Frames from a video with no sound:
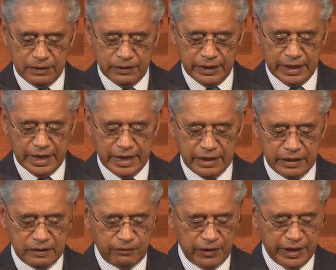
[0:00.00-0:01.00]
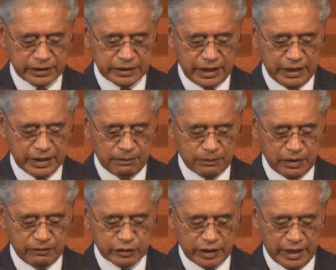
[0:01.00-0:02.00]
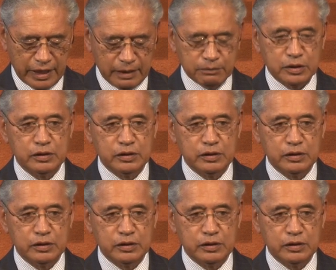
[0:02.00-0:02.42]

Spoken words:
there are, in fact, a number of tribes